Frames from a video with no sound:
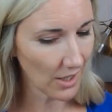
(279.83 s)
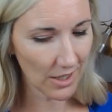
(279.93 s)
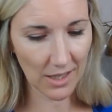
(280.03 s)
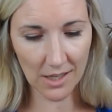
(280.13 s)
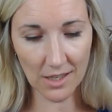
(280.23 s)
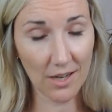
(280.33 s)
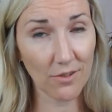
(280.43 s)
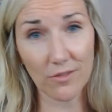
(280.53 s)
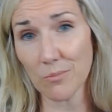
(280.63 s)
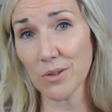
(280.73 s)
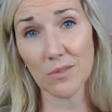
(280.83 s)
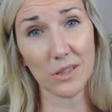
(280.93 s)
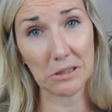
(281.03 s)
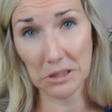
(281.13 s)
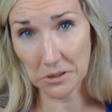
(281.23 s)
He had never even been
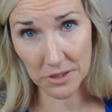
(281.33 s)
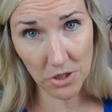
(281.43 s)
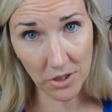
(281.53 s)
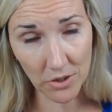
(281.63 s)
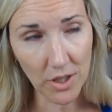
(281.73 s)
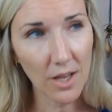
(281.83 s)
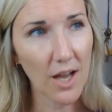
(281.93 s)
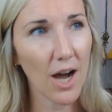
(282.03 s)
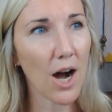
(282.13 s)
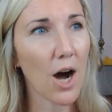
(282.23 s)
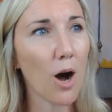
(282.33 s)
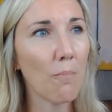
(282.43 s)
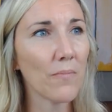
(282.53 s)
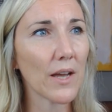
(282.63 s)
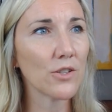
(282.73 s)
really near a jungle,
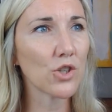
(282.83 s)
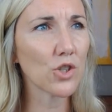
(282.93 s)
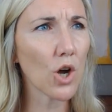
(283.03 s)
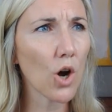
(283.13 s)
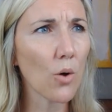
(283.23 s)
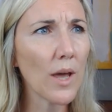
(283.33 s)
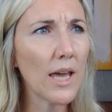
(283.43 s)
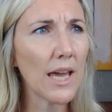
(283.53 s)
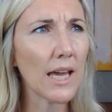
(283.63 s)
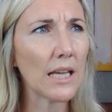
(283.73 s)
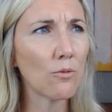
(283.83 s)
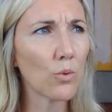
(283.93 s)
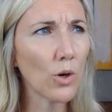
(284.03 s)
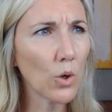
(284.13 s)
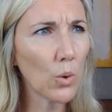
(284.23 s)
and so it
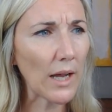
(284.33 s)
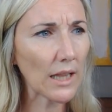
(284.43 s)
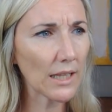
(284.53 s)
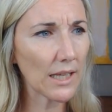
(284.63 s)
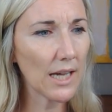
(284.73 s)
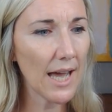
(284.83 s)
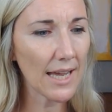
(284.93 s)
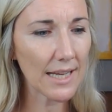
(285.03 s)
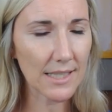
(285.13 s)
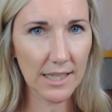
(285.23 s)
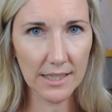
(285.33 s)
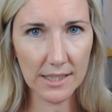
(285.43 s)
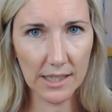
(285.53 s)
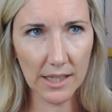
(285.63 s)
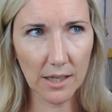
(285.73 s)
real quickly gets kids
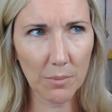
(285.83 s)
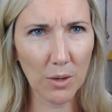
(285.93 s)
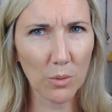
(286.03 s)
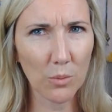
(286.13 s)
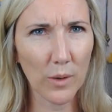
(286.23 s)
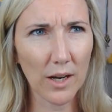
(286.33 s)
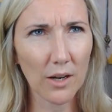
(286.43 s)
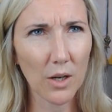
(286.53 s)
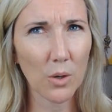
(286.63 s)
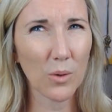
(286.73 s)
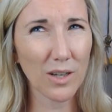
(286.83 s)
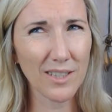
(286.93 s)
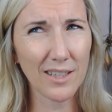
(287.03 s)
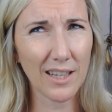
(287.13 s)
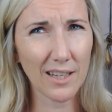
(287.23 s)
thinking about, well, where
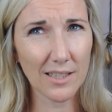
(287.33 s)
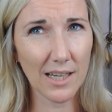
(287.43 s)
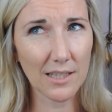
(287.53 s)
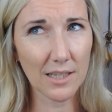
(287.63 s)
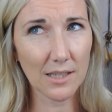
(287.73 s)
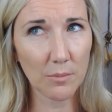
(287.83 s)
did he get his ideas?